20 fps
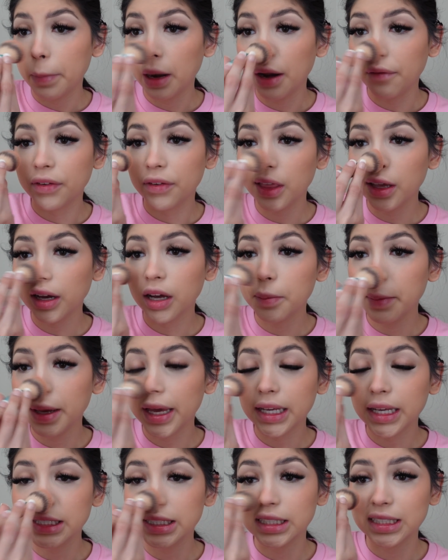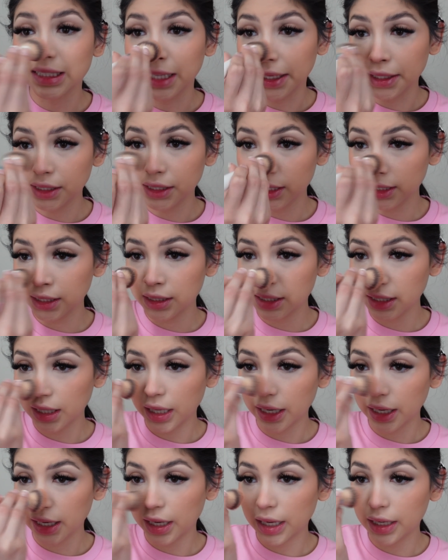But I feel like on my extensions,
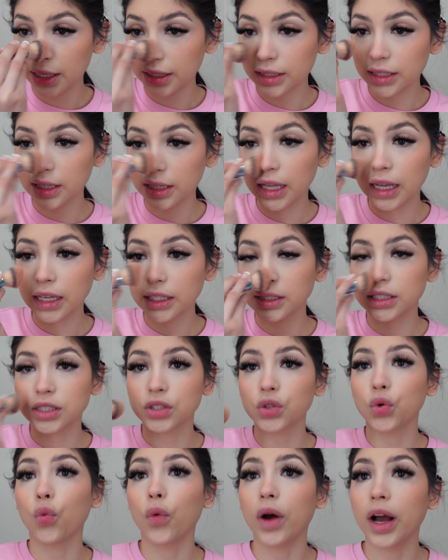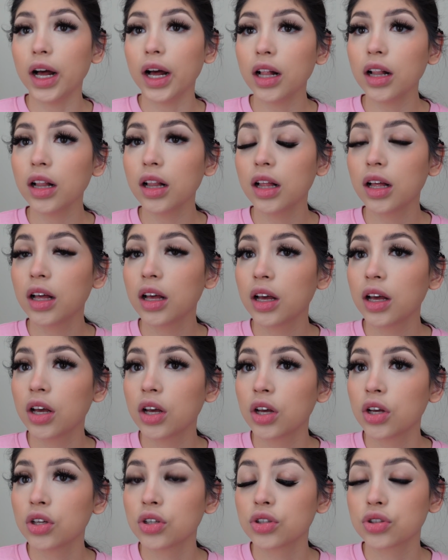like, it doesn't last as well.
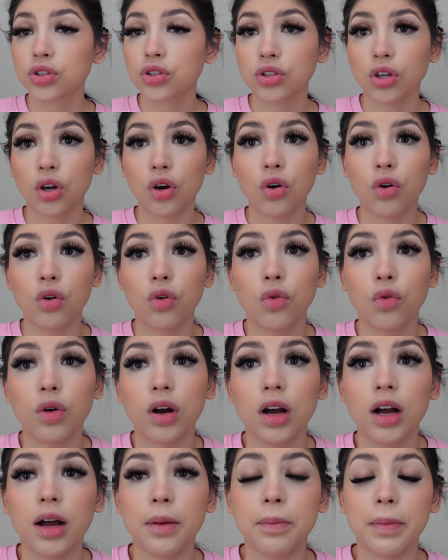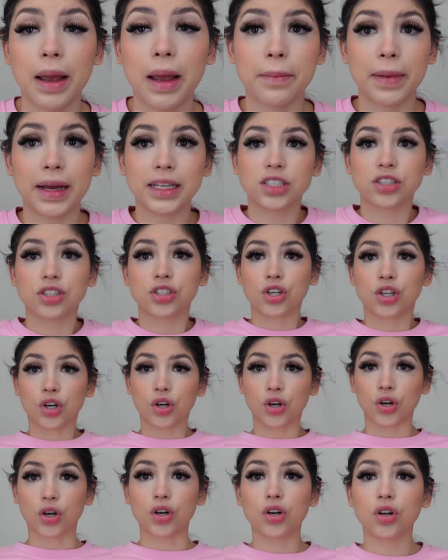So I might just
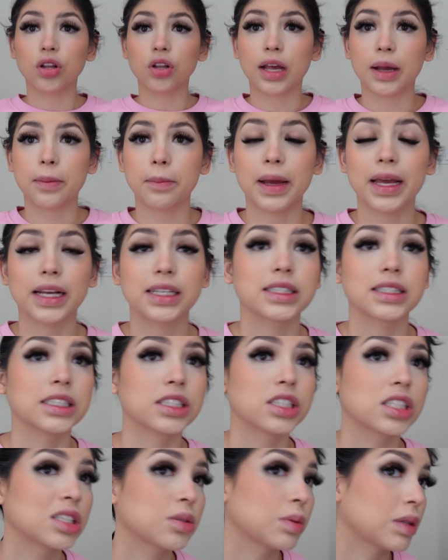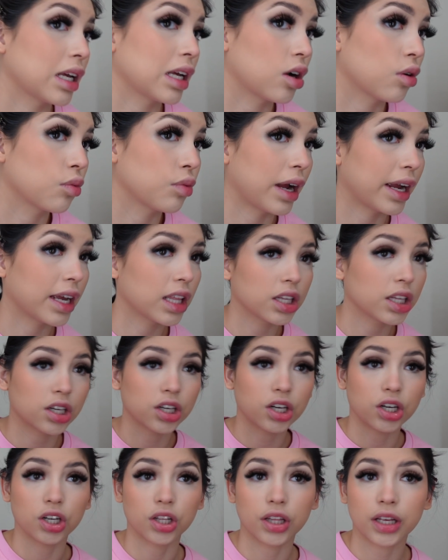curl like my extensions with like a regular
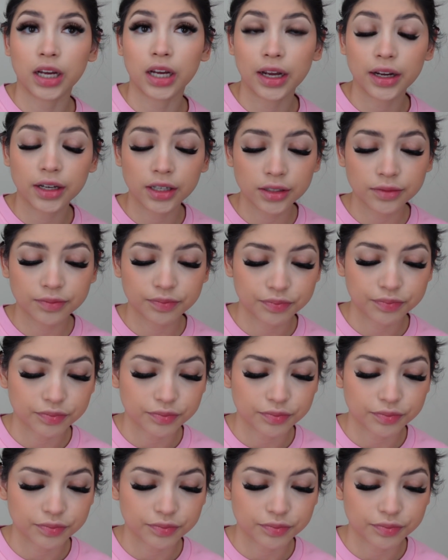curling iron